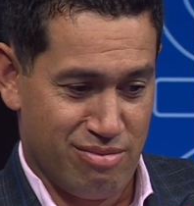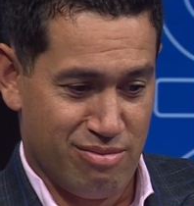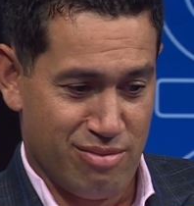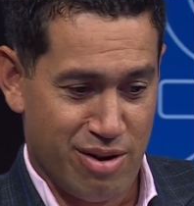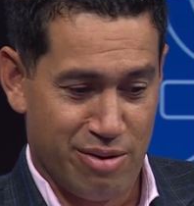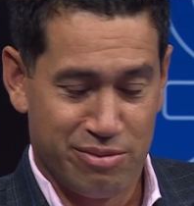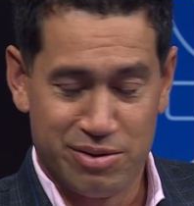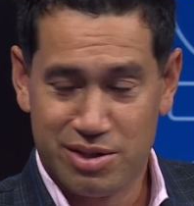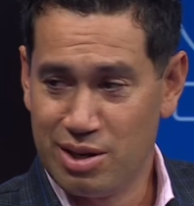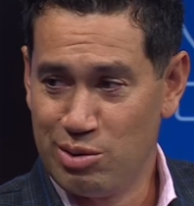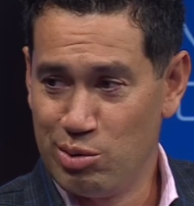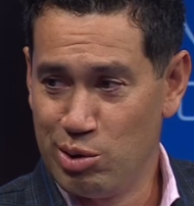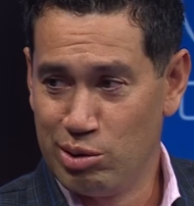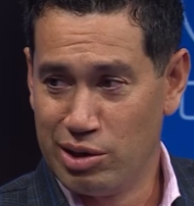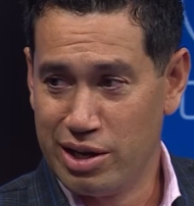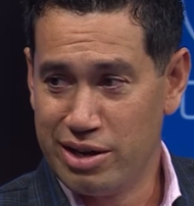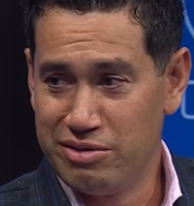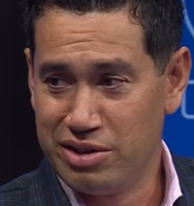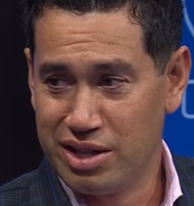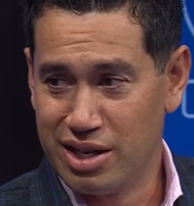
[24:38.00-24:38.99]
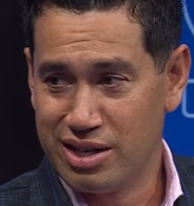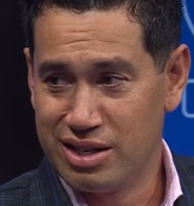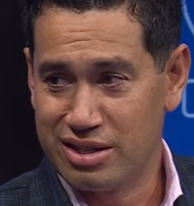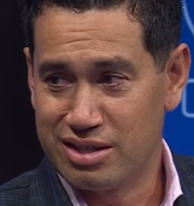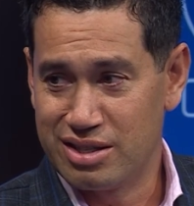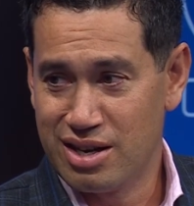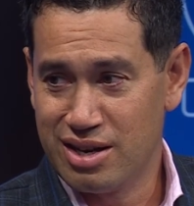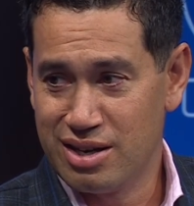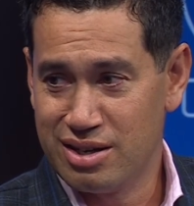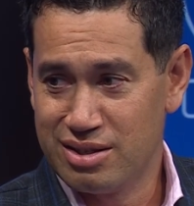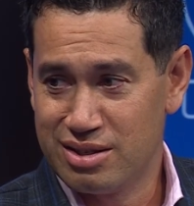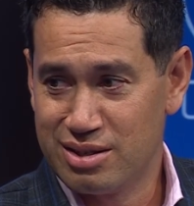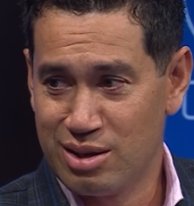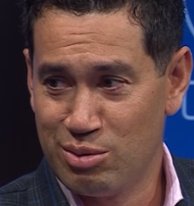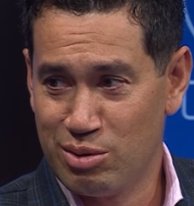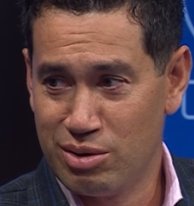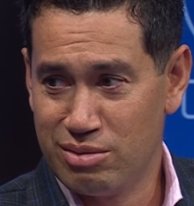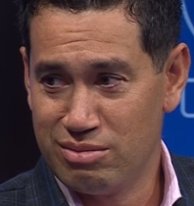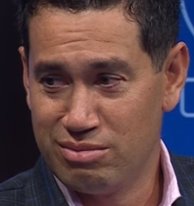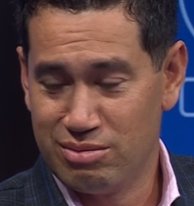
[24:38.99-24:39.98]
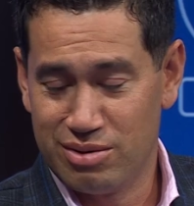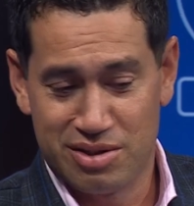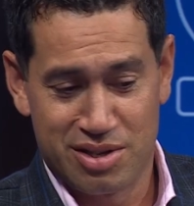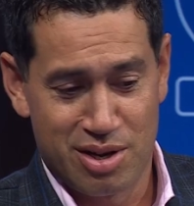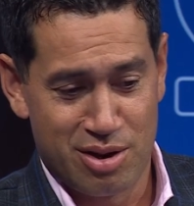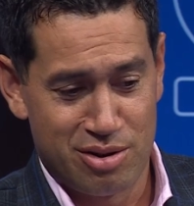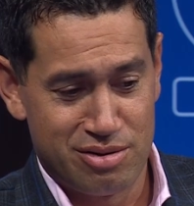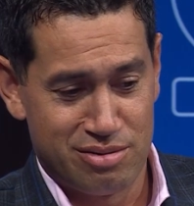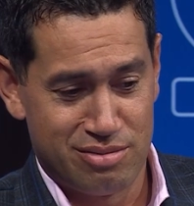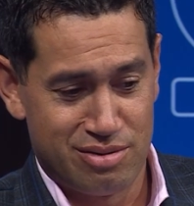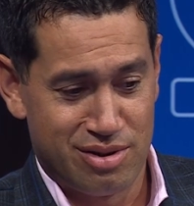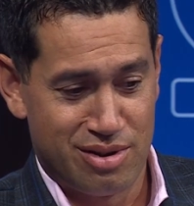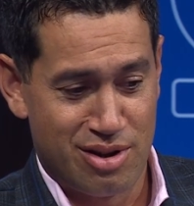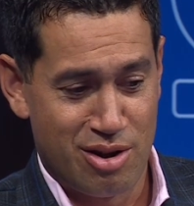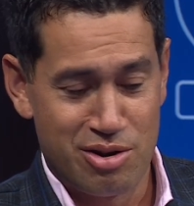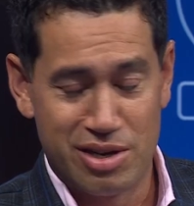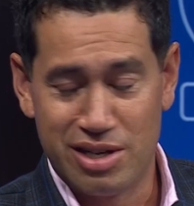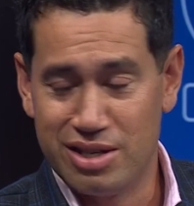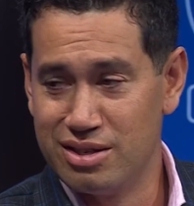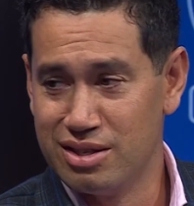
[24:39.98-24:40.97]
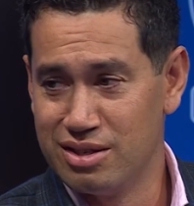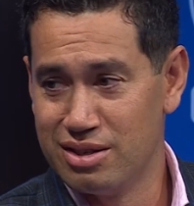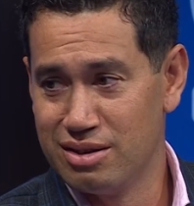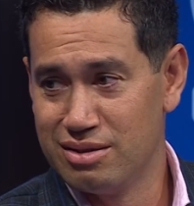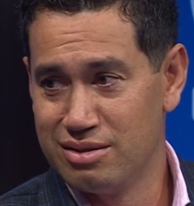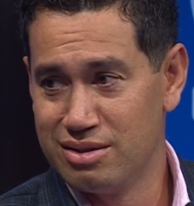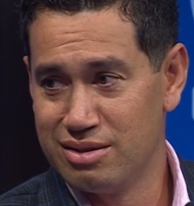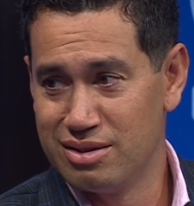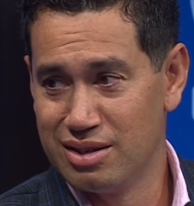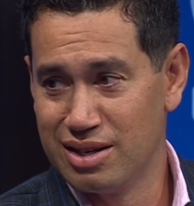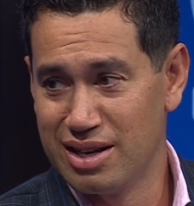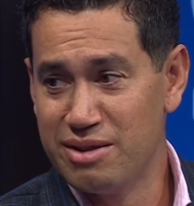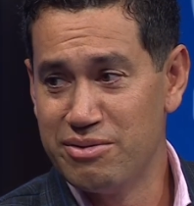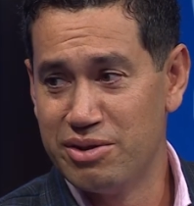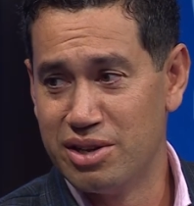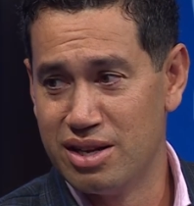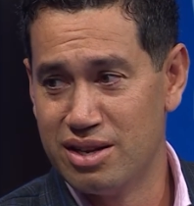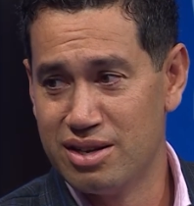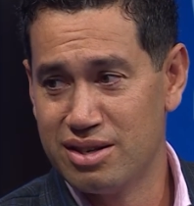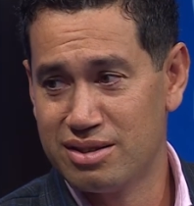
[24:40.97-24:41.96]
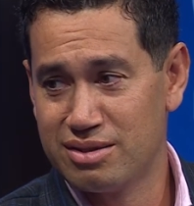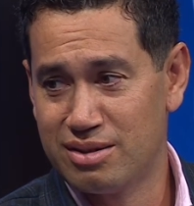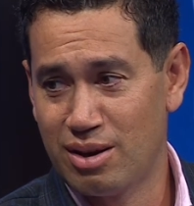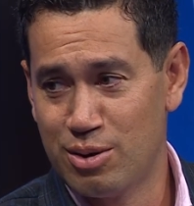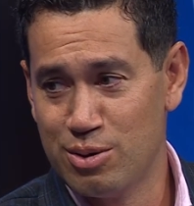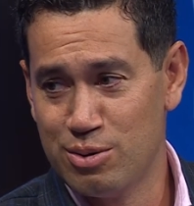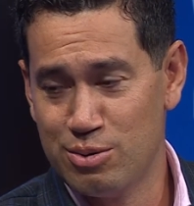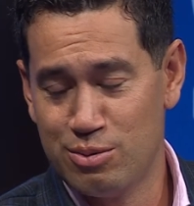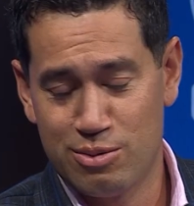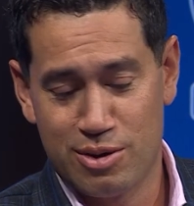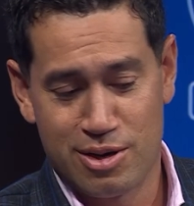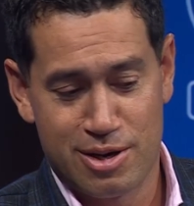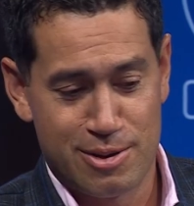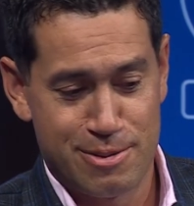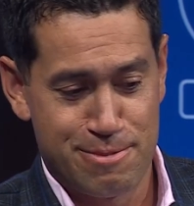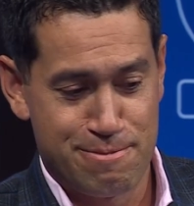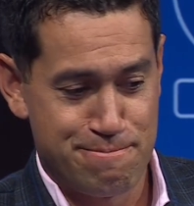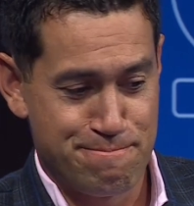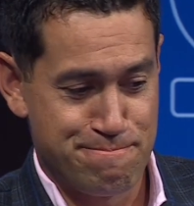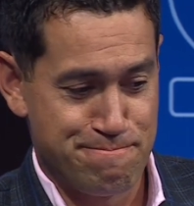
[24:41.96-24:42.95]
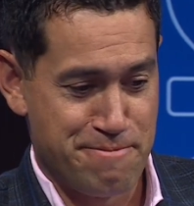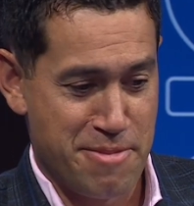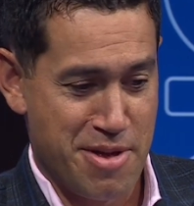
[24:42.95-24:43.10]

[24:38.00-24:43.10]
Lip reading: obviously we were leaving the next day, so there's no need to leave it there. So